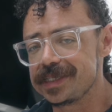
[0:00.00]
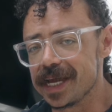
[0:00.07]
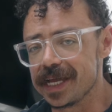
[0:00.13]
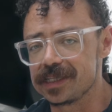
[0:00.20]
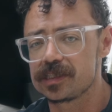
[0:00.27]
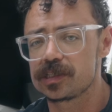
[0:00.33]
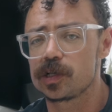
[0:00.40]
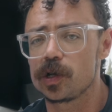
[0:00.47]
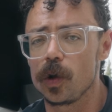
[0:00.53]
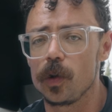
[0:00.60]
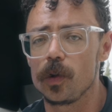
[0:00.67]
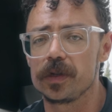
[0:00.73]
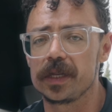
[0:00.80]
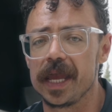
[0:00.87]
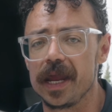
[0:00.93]
dense,
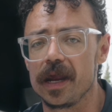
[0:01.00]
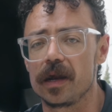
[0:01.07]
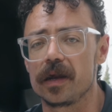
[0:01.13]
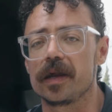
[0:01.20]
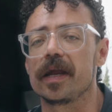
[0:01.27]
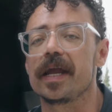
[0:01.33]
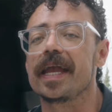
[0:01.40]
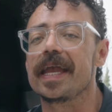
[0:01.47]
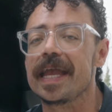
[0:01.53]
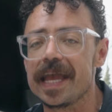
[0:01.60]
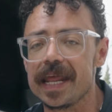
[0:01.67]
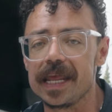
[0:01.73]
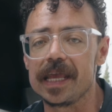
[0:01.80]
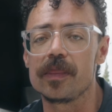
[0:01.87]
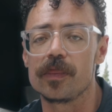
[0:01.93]
cold air
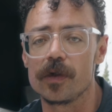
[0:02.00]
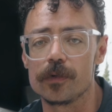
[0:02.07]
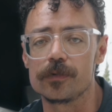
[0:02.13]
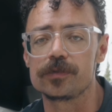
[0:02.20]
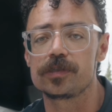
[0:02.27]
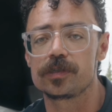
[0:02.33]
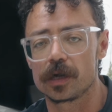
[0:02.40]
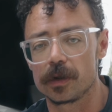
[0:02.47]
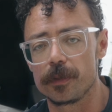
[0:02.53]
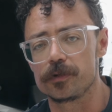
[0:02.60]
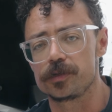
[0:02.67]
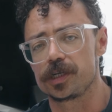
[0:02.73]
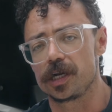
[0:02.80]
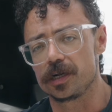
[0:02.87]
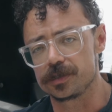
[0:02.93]
hitting those
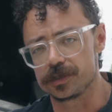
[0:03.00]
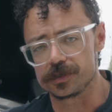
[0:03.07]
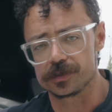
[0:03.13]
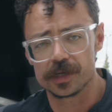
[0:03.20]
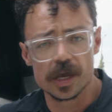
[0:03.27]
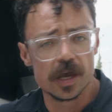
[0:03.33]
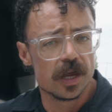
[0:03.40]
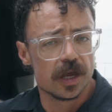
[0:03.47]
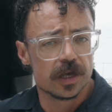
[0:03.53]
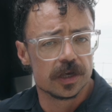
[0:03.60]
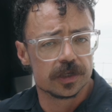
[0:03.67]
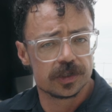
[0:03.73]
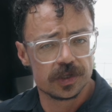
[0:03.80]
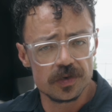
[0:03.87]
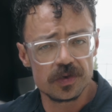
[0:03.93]
turbochargers
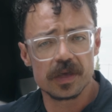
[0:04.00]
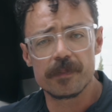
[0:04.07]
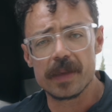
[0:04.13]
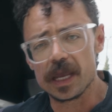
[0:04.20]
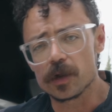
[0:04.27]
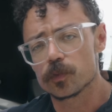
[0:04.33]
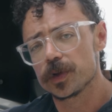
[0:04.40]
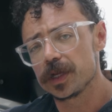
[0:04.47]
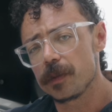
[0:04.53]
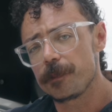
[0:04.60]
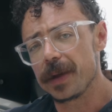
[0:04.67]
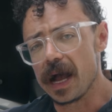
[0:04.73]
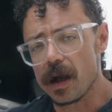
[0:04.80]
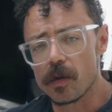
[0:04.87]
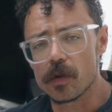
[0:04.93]
so you can make real
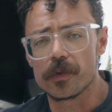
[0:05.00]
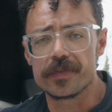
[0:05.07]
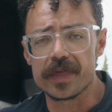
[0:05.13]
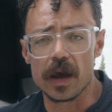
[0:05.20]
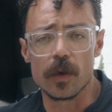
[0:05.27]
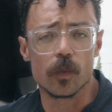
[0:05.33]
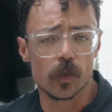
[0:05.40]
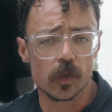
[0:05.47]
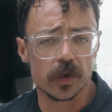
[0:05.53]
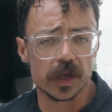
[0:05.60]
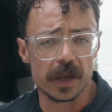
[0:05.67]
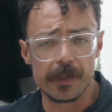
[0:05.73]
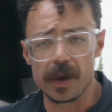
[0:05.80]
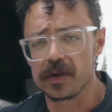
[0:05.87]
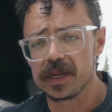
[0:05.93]
power without worrying
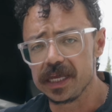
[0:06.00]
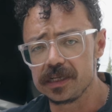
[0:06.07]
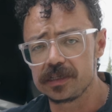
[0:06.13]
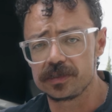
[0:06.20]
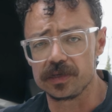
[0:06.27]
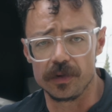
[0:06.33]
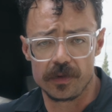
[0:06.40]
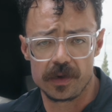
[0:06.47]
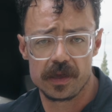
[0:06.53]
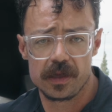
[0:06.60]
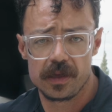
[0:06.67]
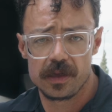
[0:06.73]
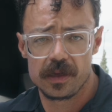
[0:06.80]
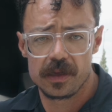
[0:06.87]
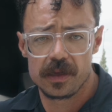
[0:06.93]
about heat soak.
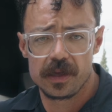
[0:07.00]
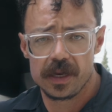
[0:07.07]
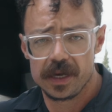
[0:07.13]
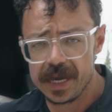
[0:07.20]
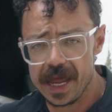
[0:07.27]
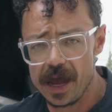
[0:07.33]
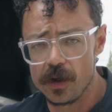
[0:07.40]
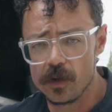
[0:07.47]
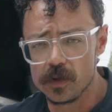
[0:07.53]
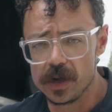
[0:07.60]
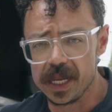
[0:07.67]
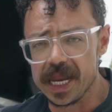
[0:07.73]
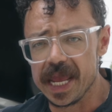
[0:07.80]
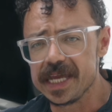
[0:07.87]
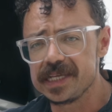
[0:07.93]
Now,
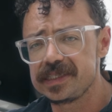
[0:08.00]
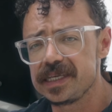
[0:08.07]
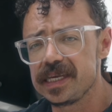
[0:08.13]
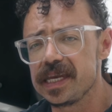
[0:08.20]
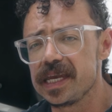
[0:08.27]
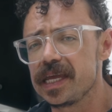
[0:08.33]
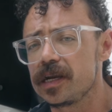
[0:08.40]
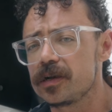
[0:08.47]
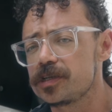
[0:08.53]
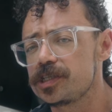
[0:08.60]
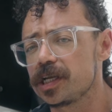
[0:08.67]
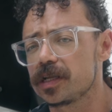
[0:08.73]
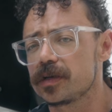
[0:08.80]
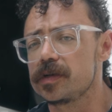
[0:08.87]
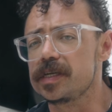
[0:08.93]
an AC
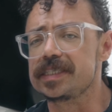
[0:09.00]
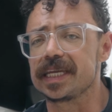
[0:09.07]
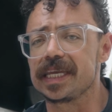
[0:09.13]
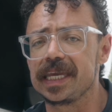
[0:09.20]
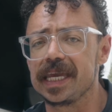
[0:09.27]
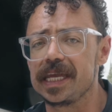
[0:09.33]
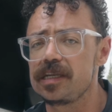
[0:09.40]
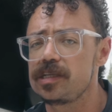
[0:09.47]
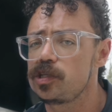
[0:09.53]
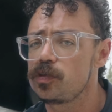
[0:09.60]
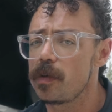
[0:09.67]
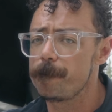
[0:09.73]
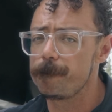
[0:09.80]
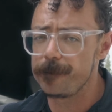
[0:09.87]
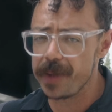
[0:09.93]
interchiller is akin
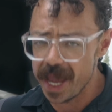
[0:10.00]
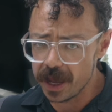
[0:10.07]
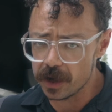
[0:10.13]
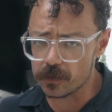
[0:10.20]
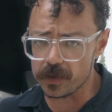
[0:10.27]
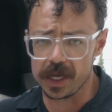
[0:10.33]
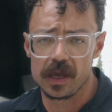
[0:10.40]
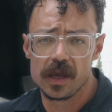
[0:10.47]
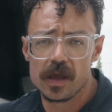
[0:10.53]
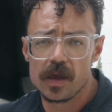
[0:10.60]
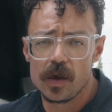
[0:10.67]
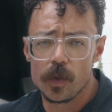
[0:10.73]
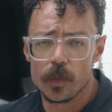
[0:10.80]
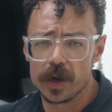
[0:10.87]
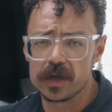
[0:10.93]
to a battery,
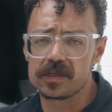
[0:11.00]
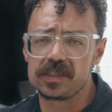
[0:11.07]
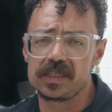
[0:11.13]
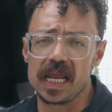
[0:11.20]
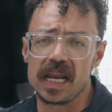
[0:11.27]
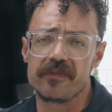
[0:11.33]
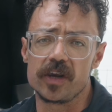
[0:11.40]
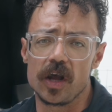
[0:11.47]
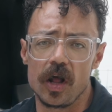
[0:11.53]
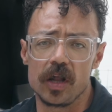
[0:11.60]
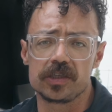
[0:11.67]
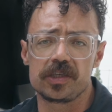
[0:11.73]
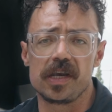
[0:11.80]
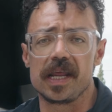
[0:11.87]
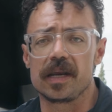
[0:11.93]
where instead of an
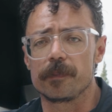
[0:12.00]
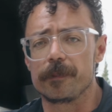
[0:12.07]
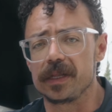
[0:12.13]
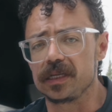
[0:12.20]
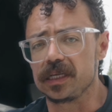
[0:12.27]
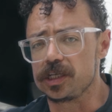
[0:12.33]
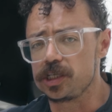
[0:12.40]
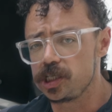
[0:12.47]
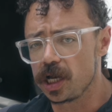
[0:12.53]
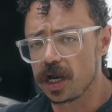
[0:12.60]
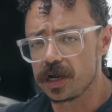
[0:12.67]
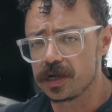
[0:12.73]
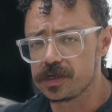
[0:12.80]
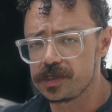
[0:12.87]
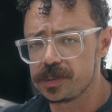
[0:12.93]
alternator building
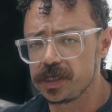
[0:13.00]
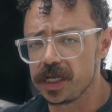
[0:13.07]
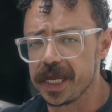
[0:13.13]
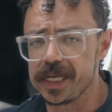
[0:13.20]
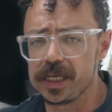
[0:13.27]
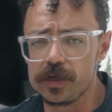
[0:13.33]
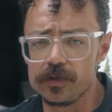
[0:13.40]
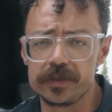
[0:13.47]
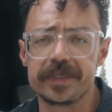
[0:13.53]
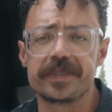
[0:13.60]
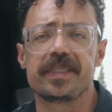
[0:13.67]
charge, it uses